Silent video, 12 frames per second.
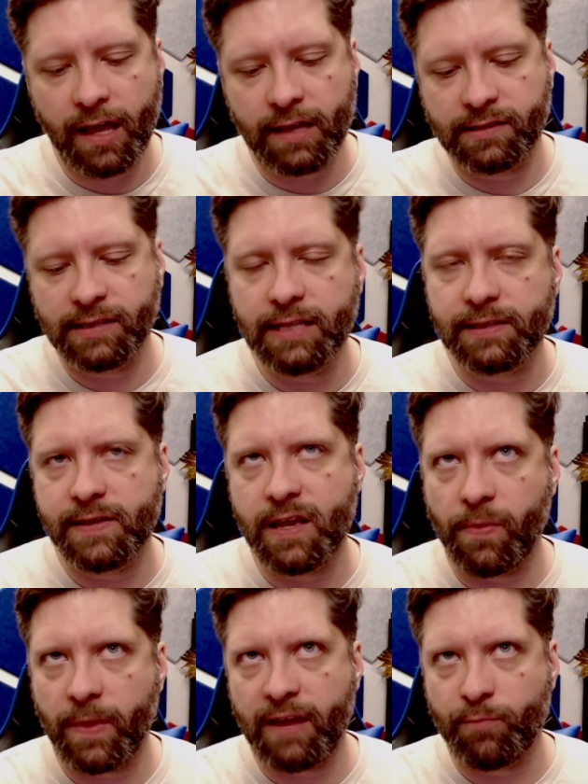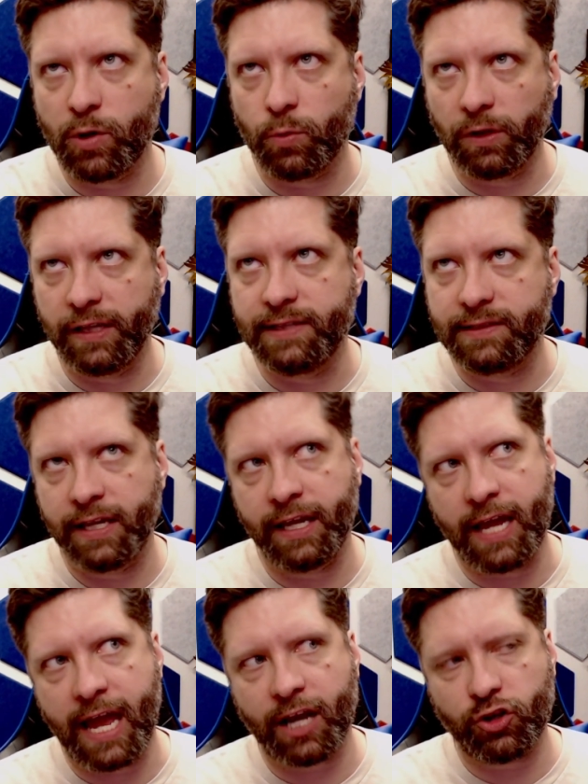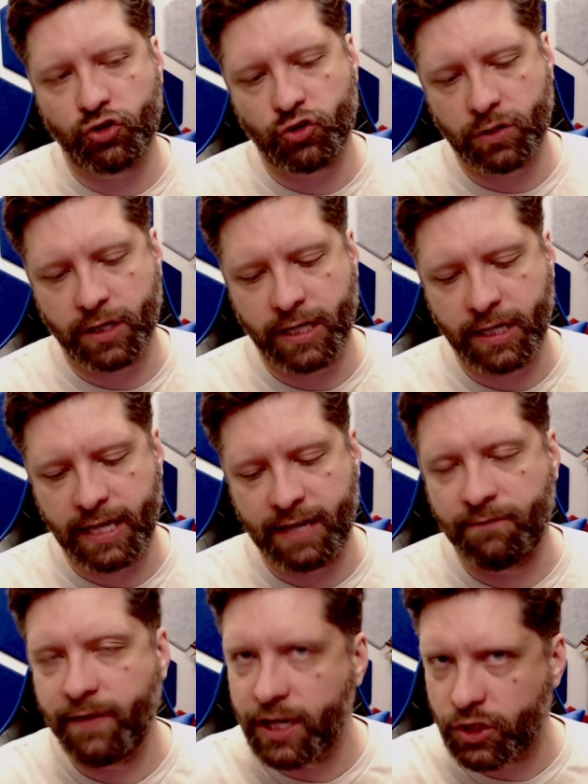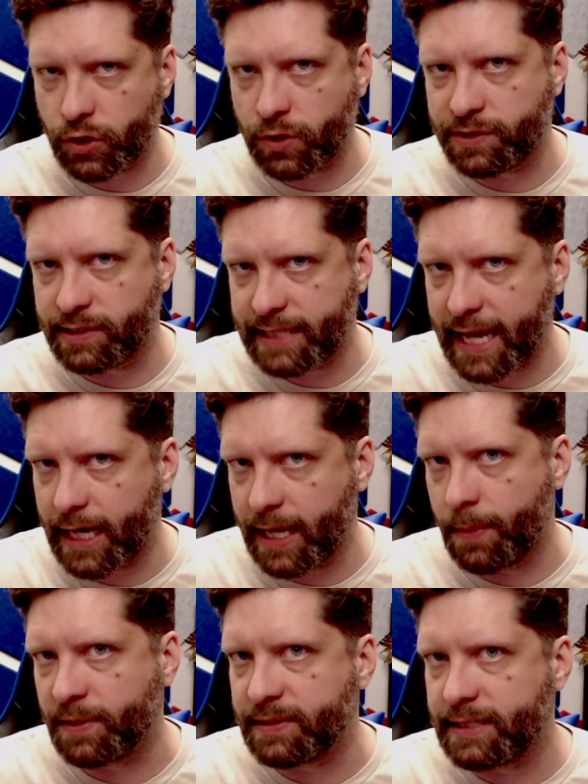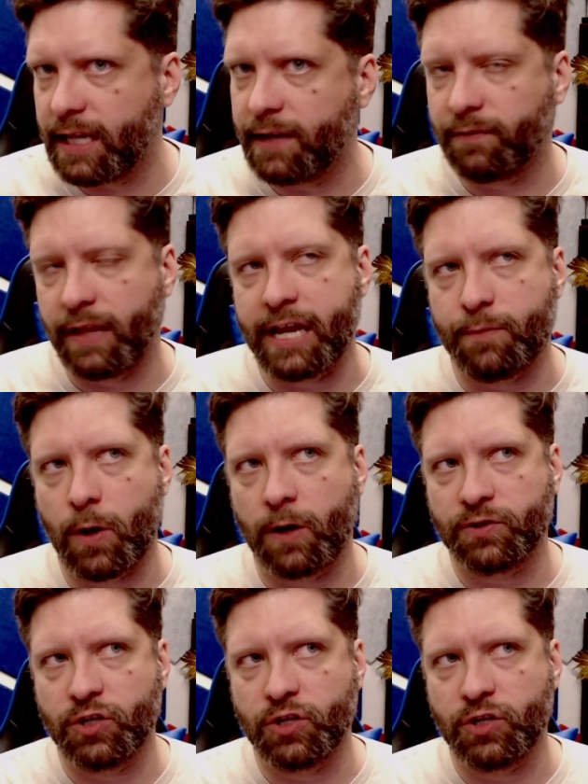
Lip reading: since then they've been releasing extra adventures set in the city of Lankhmar,